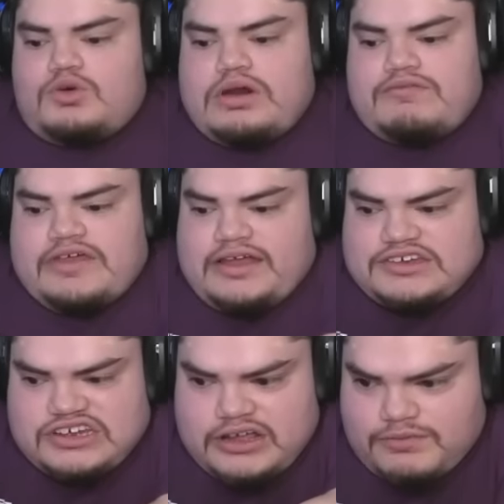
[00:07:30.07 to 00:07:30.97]
Whoever that is,
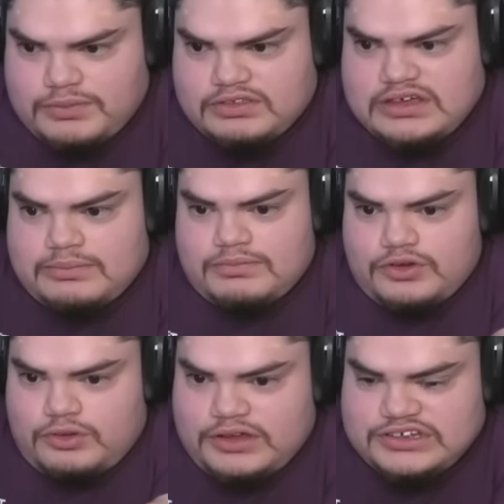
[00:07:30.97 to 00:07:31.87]
cut him from the team.
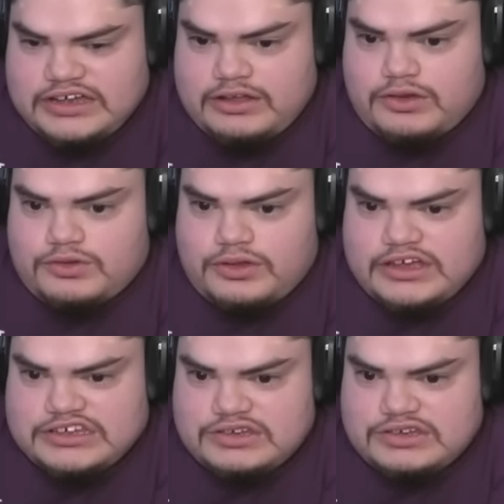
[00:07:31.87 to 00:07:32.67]
Who is it? I don't know who it is.